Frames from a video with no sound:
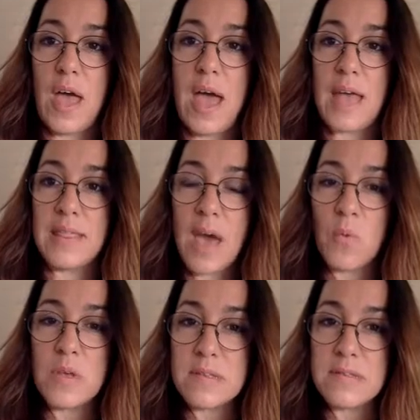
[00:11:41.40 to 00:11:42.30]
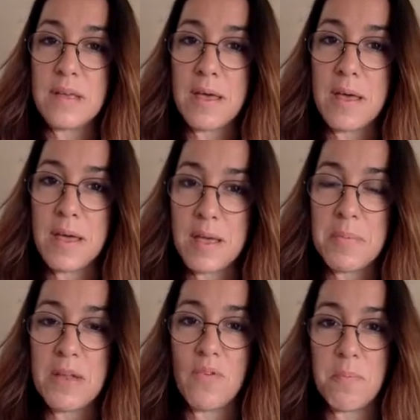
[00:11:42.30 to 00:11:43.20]
And that was a
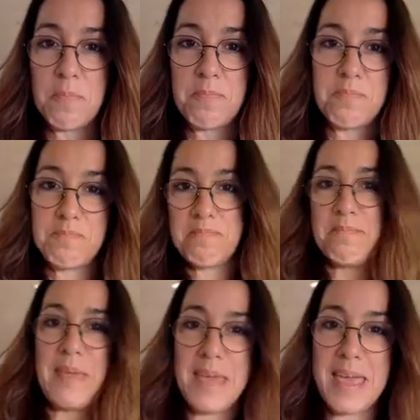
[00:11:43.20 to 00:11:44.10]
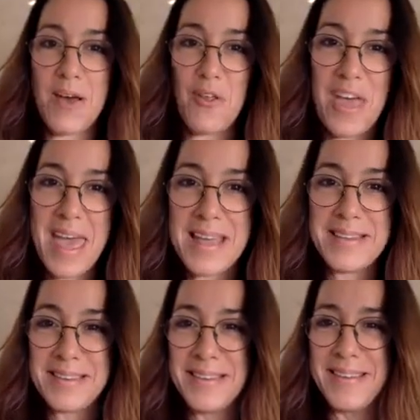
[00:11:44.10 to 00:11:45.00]
bit of a hit on the
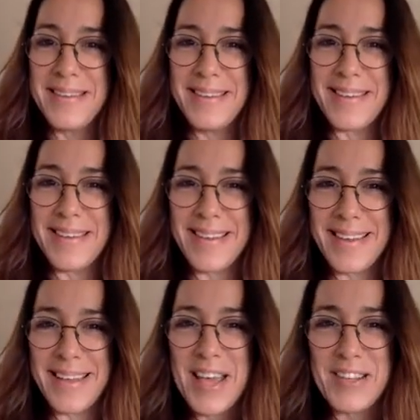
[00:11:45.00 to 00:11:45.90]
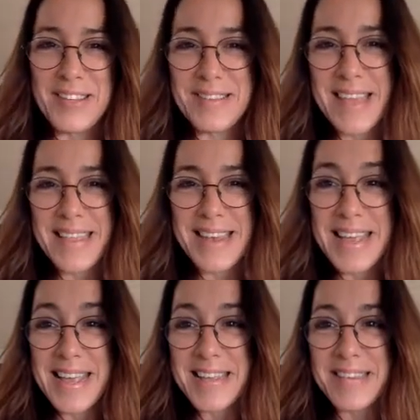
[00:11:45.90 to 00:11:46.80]
head, to say the
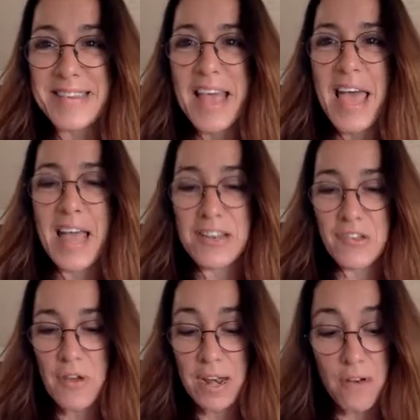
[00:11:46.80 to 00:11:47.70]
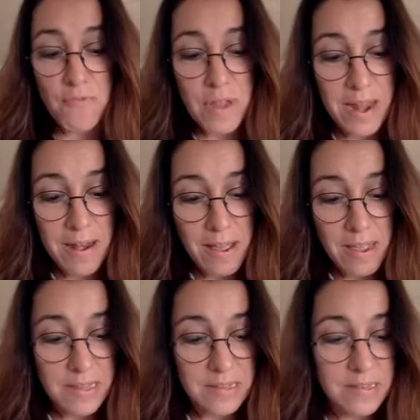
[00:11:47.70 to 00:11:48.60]
least. And I
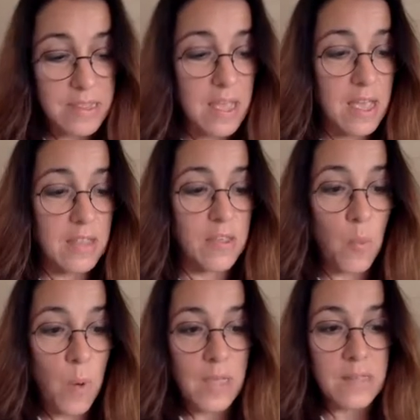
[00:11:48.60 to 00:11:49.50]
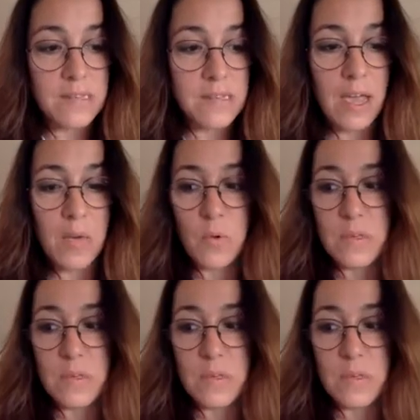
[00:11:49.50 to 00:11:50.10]
realized that whilst I